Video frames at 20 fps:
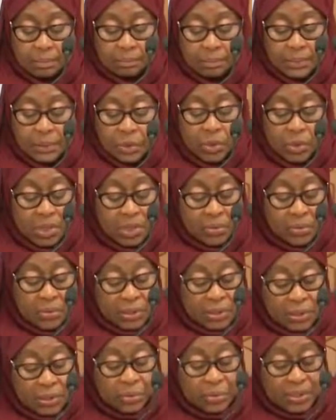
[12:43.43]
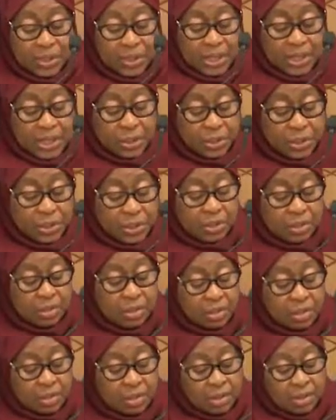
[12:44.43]
between our two
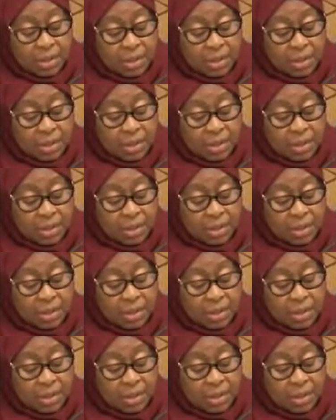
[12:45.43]
nations,